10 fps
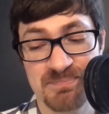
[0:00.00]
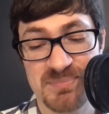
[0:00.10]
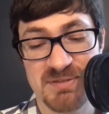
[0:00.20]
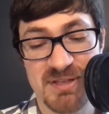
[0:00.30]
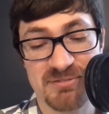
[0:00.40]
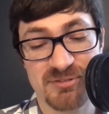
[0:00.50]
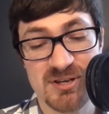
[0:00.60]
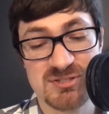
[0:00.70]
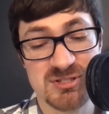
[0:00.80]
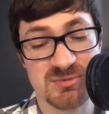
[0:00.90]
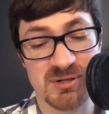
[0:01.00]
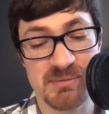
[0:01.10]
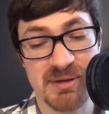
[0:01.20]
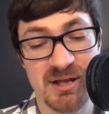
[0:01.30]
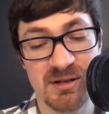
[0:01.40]
If that phrase doesn't ring a
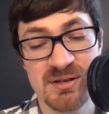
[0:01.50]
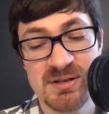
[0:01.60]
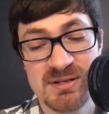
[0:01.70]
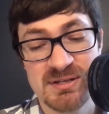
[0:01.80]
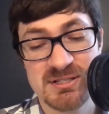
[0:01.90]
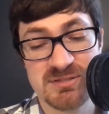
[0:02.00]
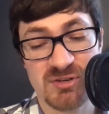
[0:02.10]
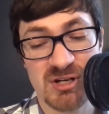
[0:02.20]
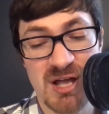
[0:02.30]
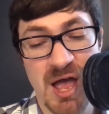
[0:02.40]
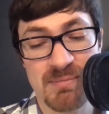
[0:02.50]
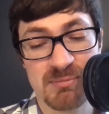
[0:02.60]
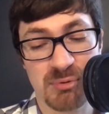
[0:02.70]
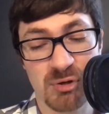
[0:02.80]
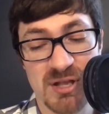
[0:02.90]
bell, it's a very common
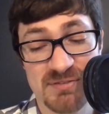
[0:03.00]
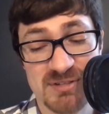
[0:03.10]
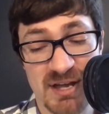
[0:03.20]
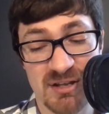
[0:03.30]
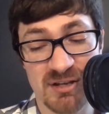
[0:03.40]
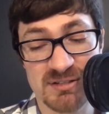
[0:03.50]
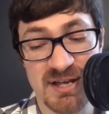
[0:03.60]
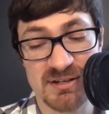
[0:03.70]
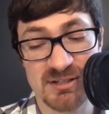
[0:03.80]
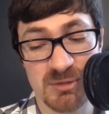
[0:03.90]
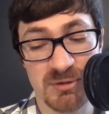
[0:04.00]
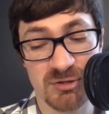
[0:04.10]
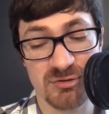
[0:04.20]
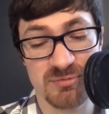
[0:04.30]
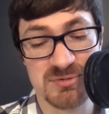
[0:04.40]
pro-life dialogue tactic that we
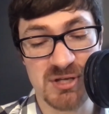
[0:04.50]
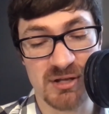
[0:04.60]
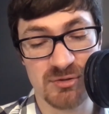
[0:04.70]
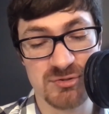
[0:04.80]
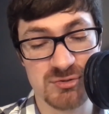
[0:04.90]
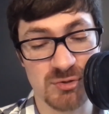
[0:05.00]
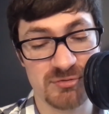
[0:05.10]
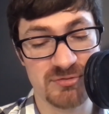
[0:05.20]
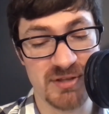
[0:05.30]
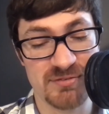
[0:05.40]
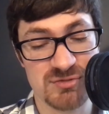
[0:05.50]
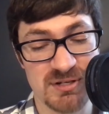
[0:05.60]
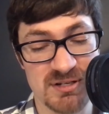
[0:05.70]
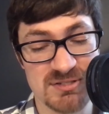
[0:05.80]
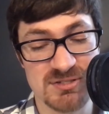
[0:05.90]
learned from Scott Klusendorf of Life
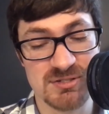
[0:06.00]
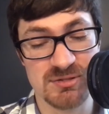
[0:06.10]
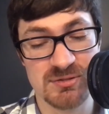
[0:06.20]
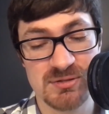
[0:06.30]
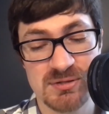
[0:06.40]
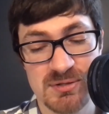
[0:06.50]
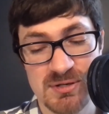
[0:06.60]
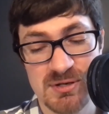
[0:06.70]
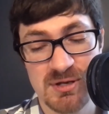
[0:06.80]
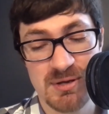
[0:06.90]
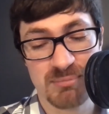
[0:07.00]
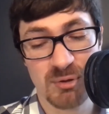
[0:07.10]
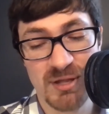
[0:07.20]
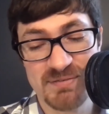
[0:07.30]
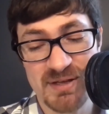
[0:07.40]
Training Institute.
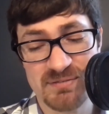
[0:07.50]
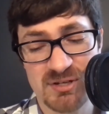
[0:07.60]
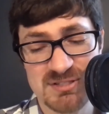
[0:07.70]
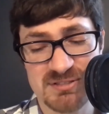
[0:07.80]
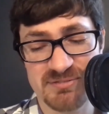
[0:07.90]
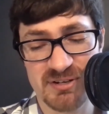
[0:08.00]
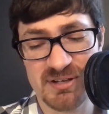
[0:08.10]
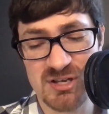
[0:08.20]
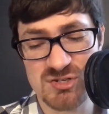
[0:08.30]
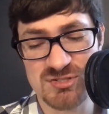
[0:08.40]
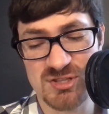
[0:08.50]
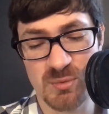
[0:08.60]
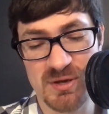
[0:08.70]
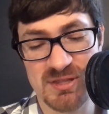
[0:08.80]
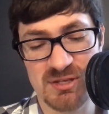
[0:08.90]
Pro-life advocates have variations in the
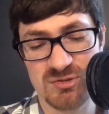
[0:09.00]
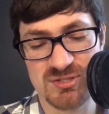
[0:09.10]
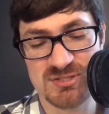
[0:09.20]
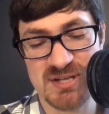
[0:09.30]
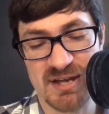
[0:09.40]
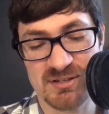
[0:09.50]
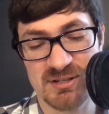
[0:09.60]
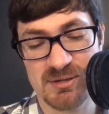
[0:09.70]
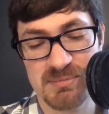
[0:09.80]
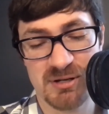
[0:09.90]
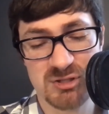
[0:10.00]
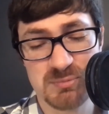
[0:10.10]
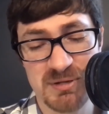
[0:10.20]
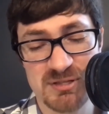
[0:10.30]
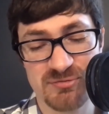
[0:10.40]
way they use this tactic, but I'll
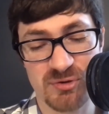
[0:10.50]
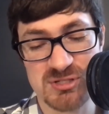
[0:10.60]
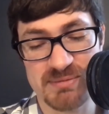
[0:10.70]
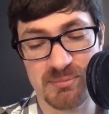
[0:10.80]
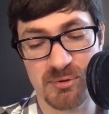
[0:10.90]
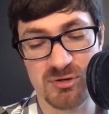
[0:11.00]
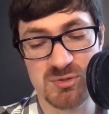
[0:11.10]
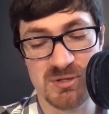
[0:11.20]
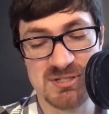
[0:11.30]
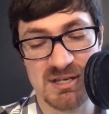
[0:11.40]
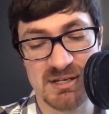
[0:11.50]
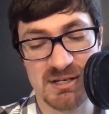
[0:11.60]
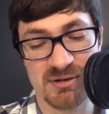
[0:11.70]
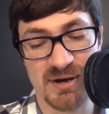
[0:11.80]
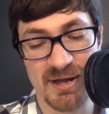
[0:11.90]
explain the 4-step approach we take at
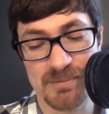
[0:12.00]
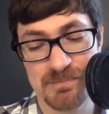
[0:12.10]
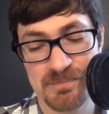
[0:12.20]
ERI.